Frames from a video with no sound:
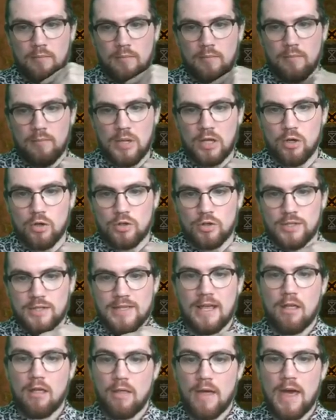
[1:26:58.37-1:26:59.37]
Because it's
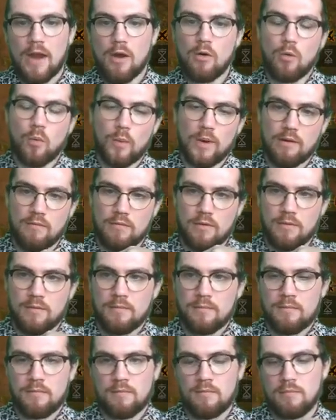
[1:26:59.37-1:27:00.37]
either that or weird.
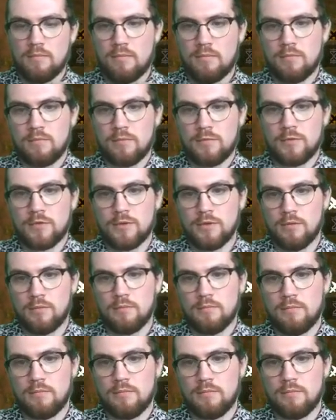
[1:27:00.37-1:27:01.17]
So.